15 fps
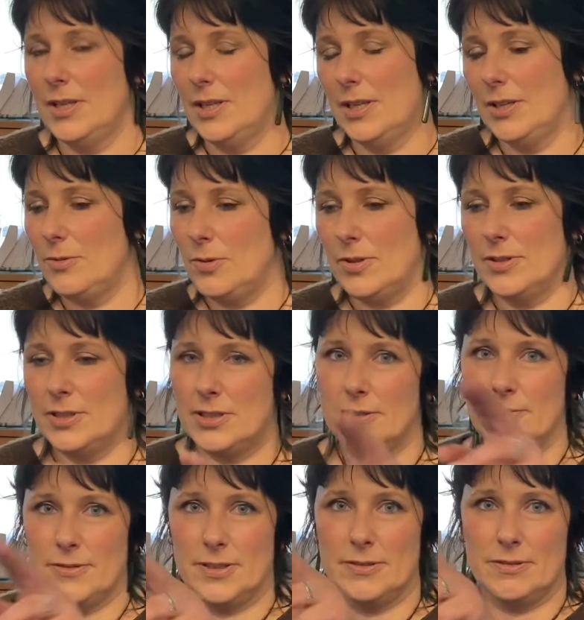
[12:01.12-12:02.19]
what the
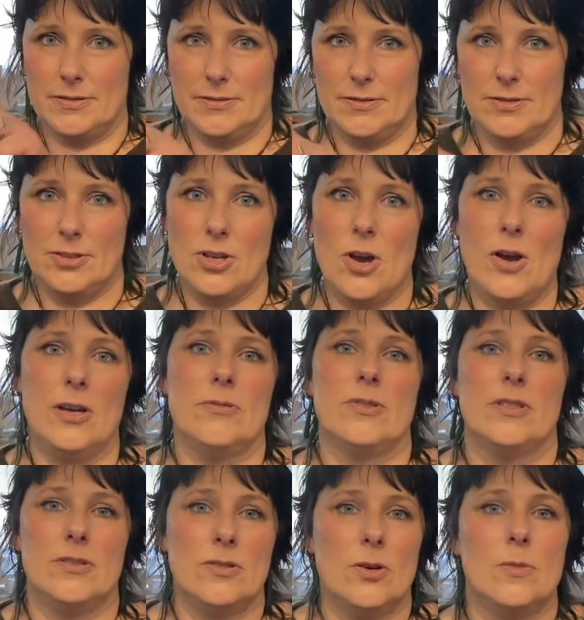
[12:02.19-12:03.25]
different
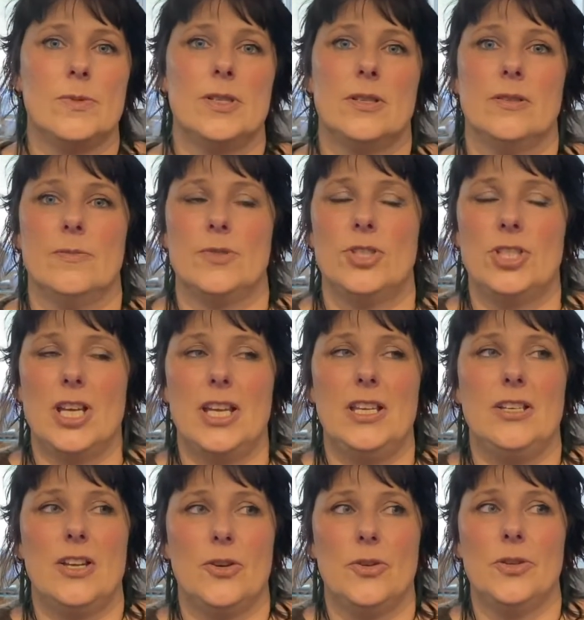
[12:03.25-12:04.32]
dials and knobs on the
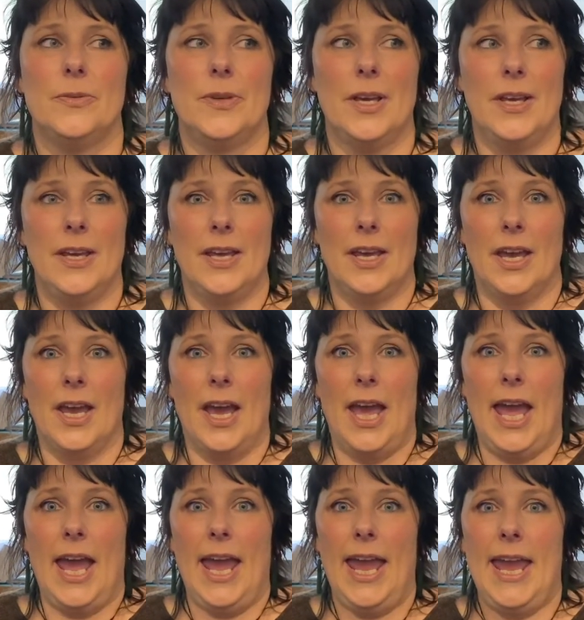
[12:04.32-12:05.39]
machine do.
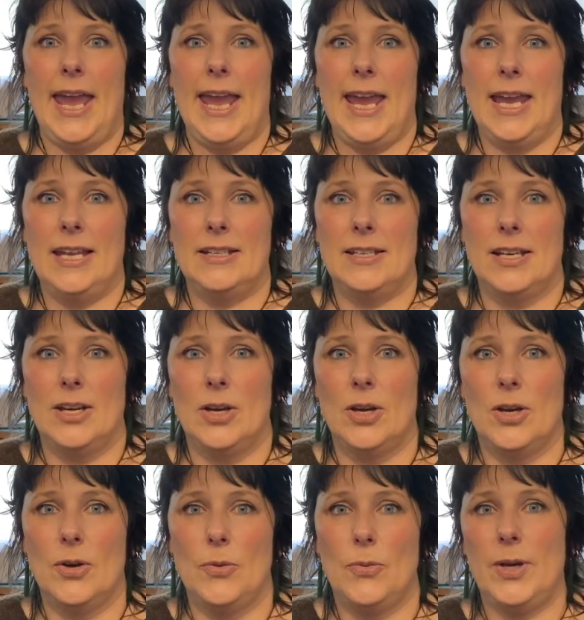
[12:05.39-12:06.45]
And
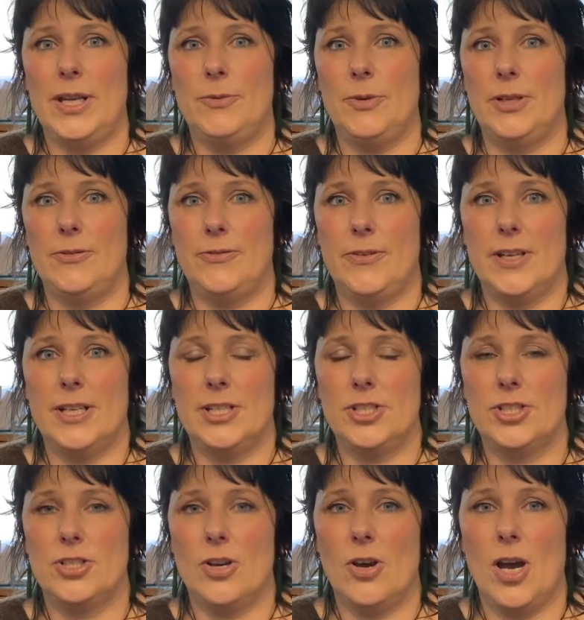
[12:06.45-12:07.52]
when we'd
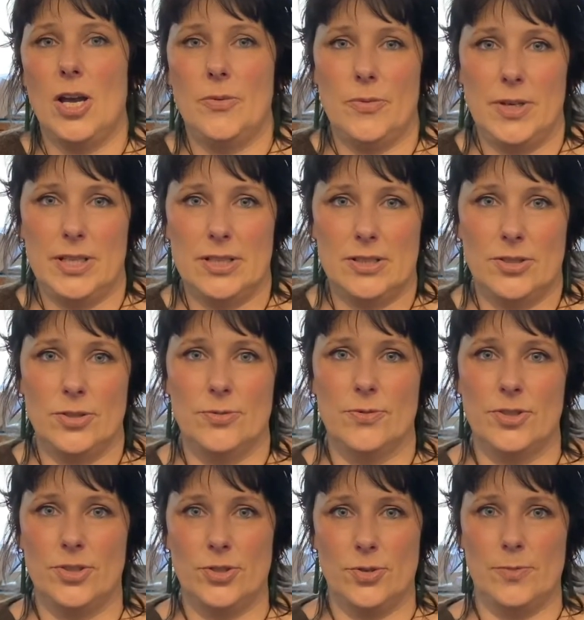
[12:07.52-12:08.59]
finished, I went to
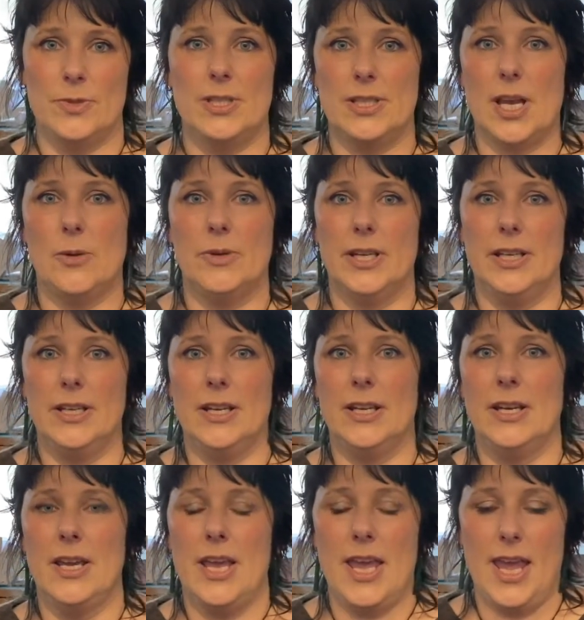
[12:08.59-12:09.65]
resume sewing,
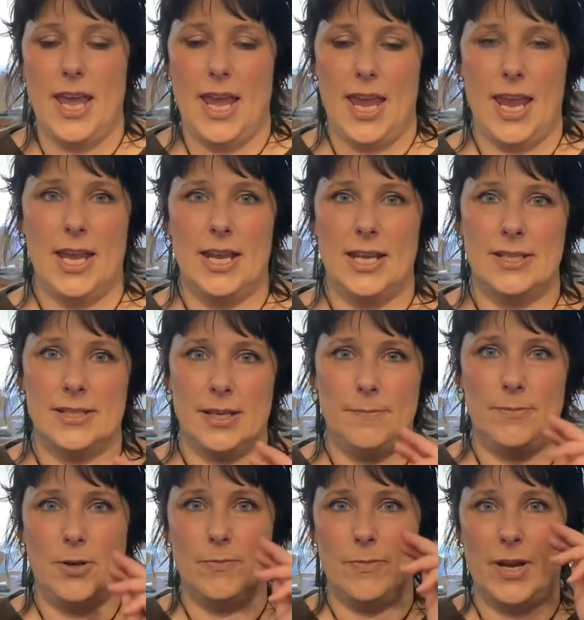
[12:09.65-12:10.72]
and as I
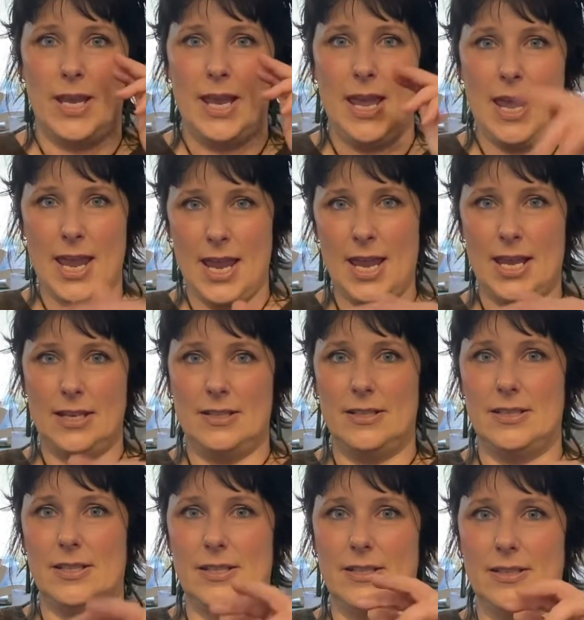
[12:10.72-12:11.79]
put my hands